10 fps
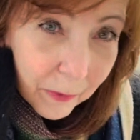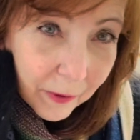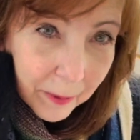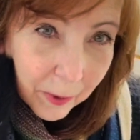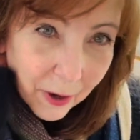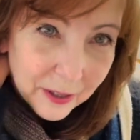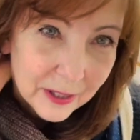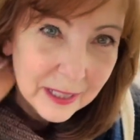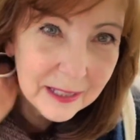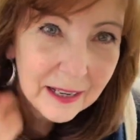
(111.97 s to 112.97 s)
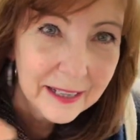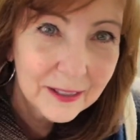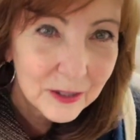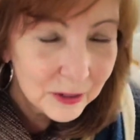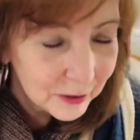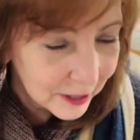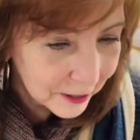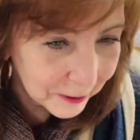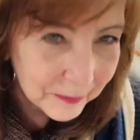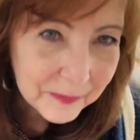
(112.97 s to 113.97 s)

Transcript: Fiber Arts Design Studio.